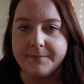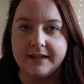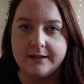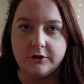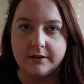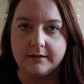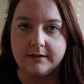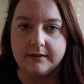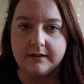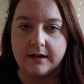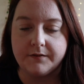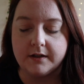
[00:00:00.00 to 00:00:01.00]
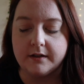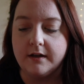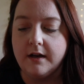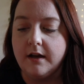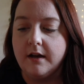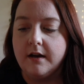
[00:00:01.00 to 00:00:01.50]
that I just discovered
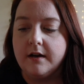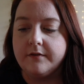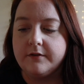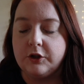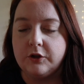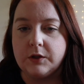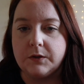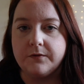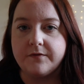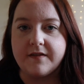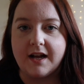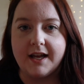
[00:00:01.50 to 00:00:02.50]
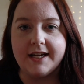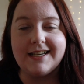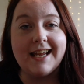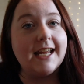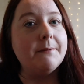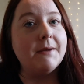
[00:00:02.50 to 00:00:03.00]
to find
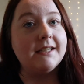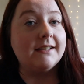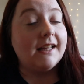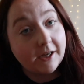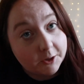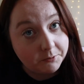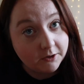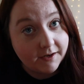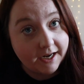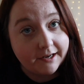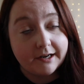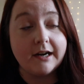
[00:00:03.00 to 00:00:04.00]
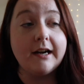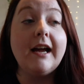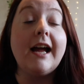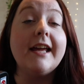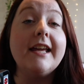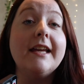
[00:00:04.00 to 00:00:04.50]
a mental health provider.
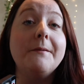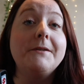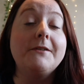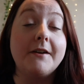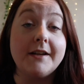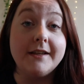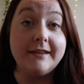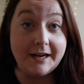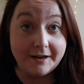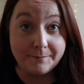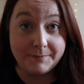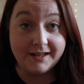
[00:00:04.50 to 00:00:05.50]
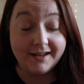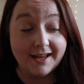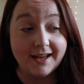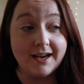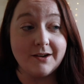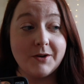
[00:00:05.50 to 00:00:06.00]
I am starting therapy
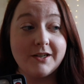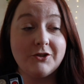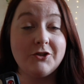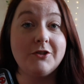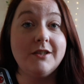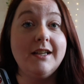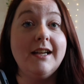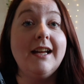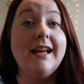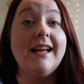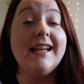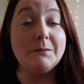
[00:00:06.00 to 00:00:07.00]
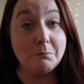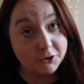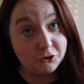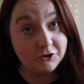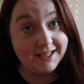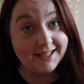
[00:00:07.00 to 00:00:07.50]
again, which is
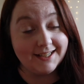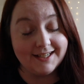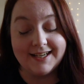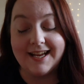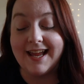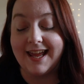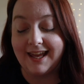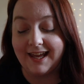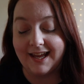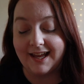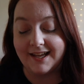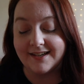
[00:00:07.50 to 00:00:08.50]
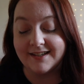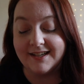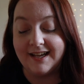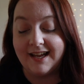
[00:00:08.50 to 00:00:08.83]
much needed, and